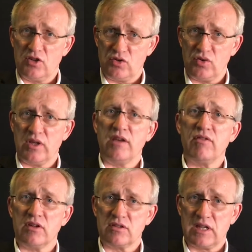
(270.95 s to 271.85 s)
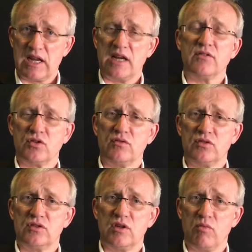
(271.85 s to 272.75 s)
to give us the kind of
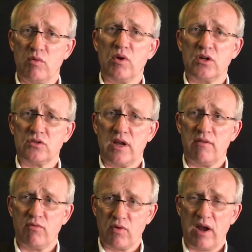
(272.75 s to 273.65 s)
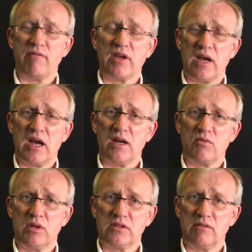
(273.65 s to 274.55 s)
services that we want to have for having a higher
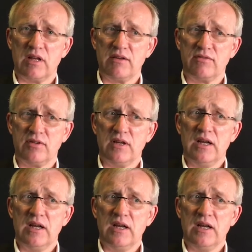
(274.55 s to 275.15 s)
quality of life.